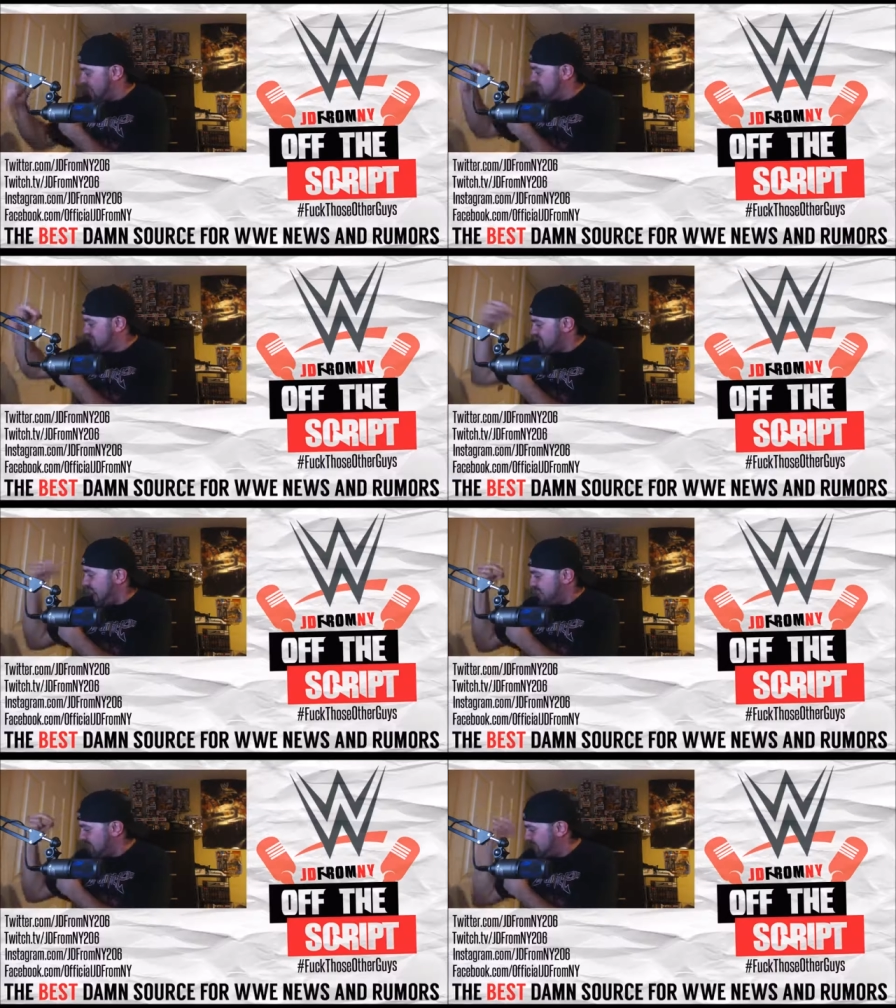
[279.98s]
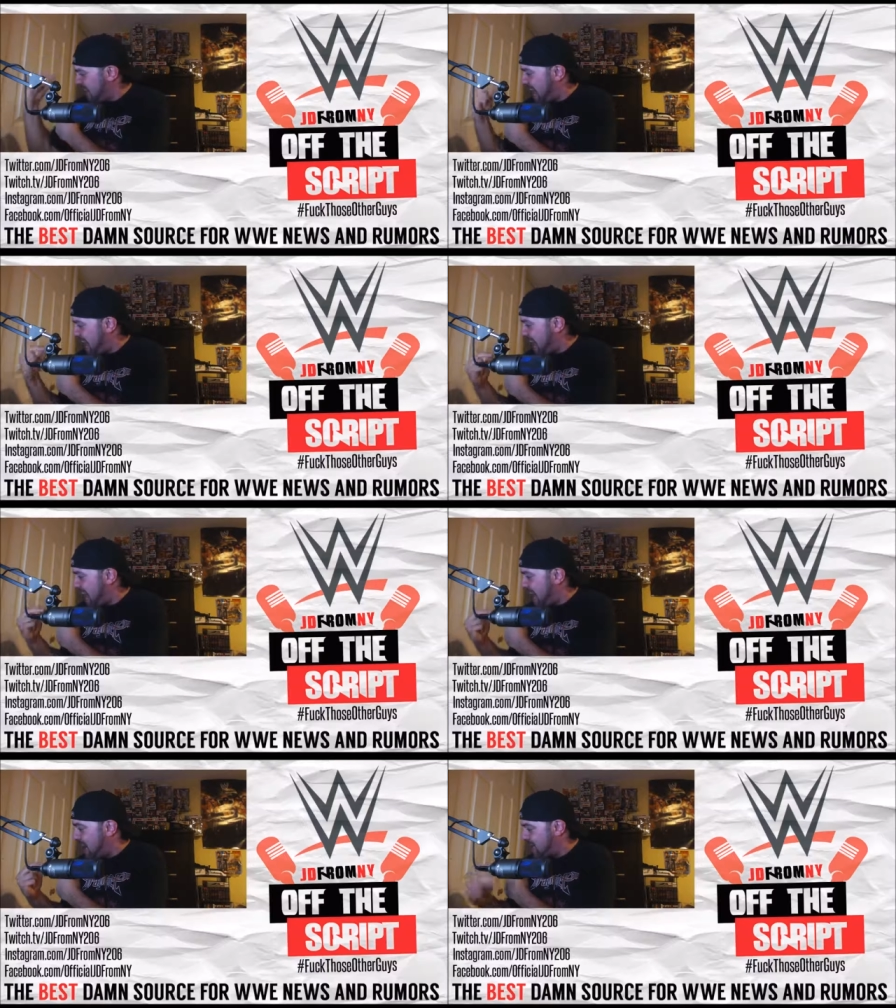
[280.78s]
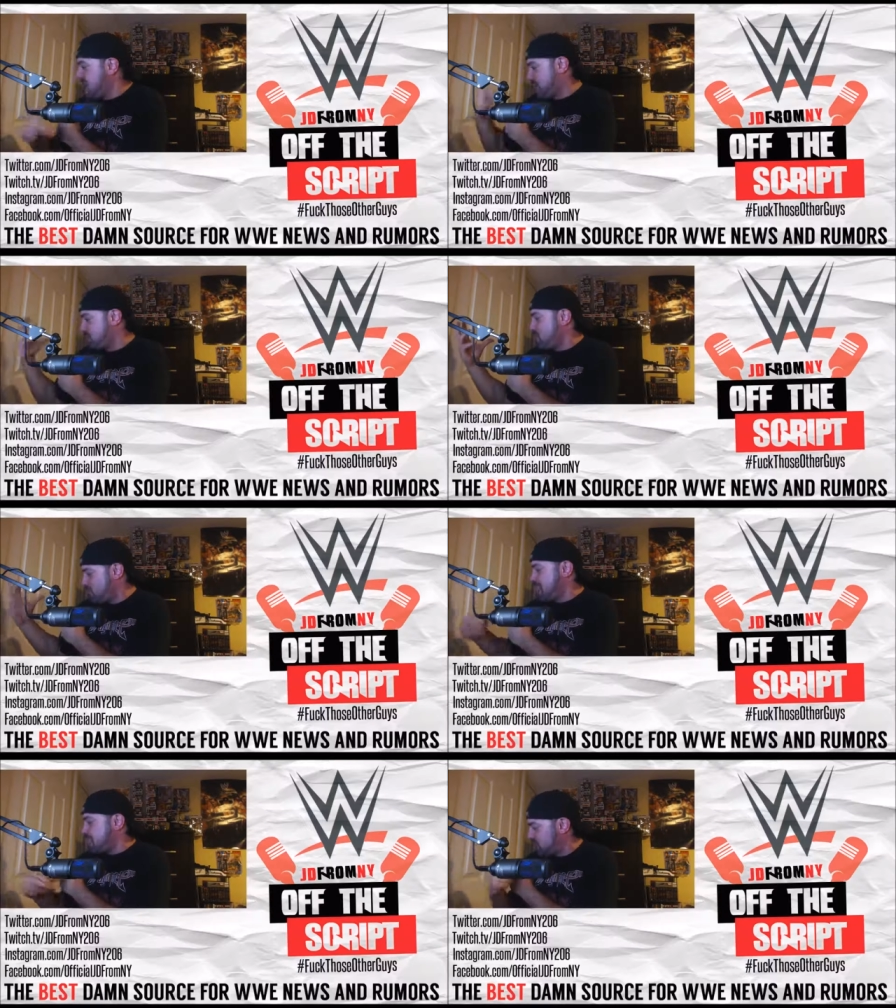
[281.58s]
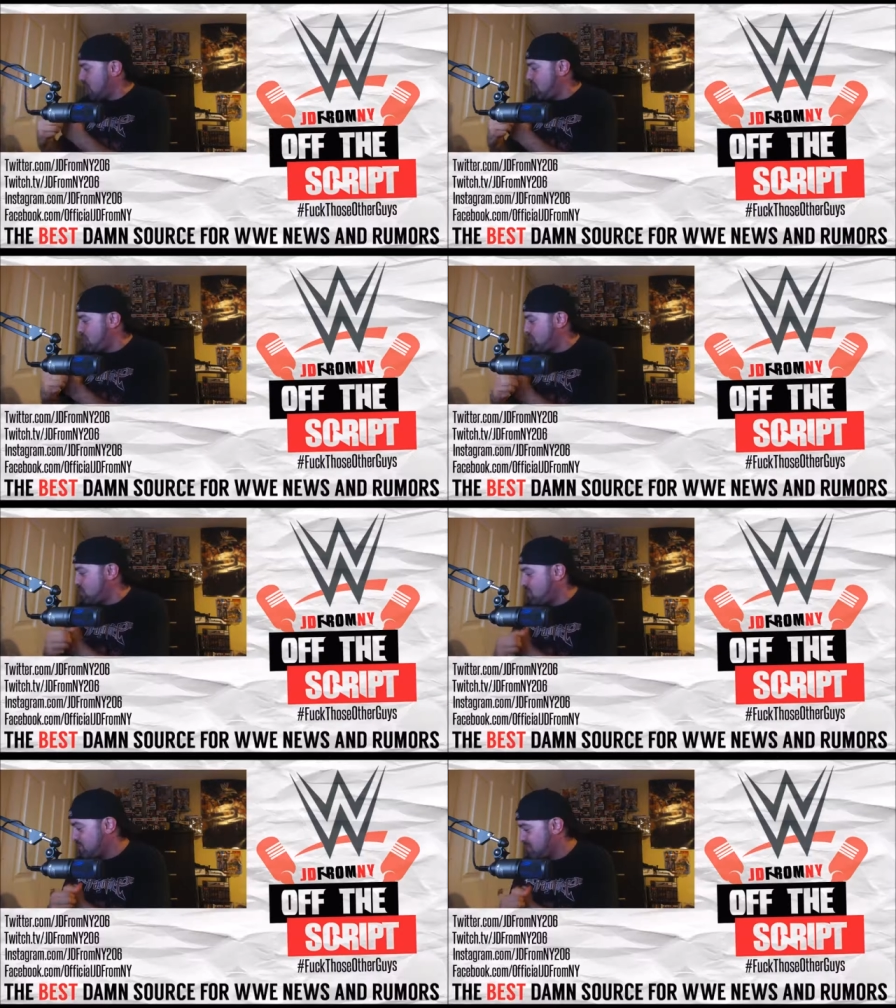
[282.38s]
is not allowed, Eva Marie too,